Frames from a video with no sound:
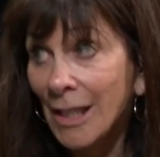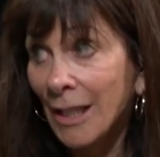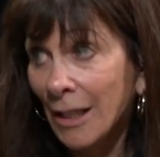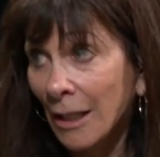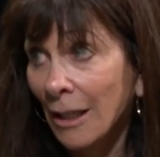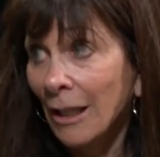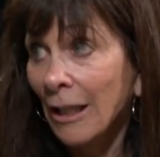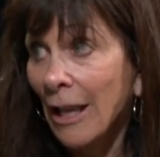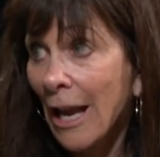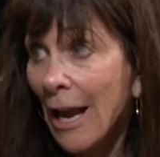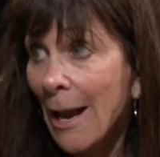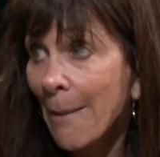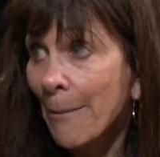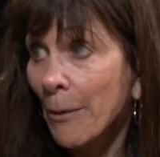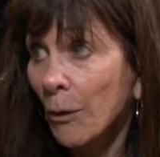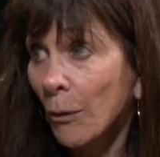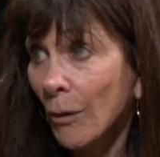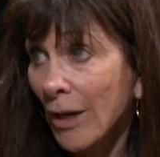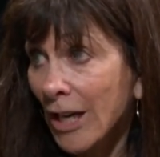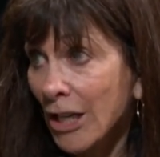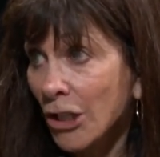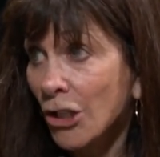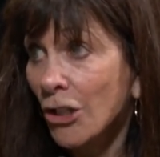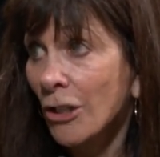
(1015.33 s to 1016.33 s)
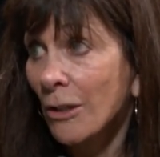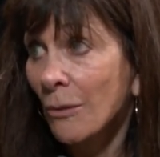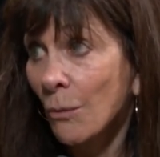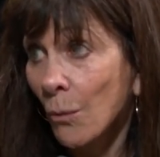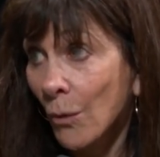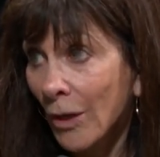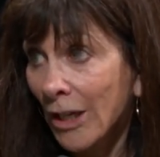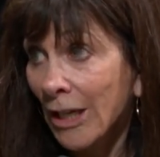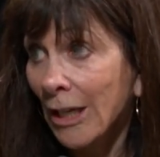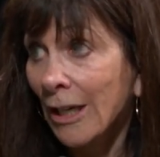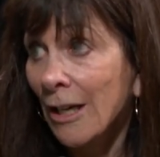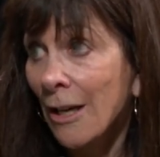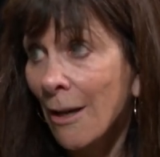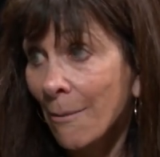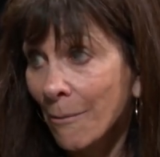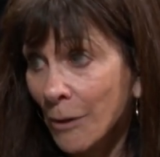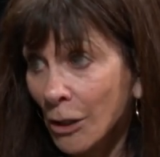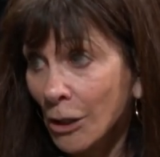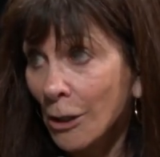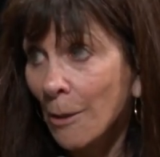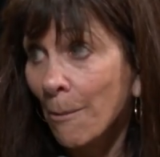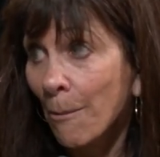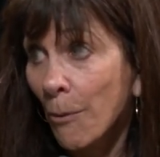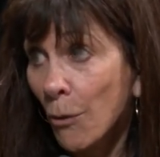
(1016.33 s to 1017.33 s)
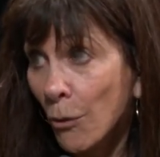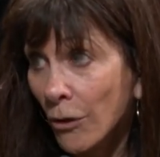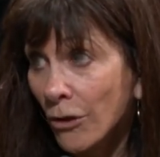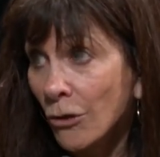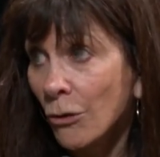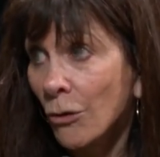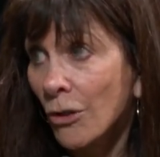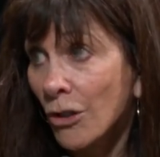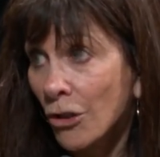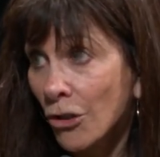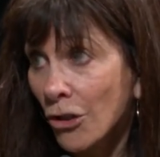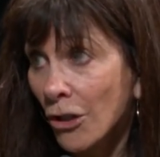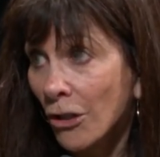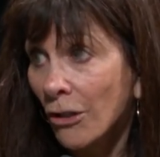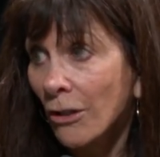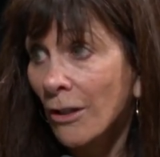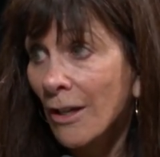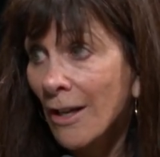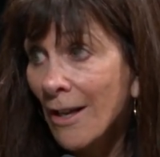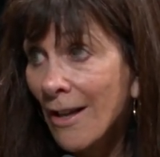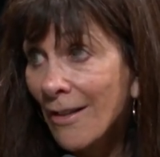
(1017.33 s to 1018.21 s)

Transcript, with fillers: collaboration when it comes to portraiture.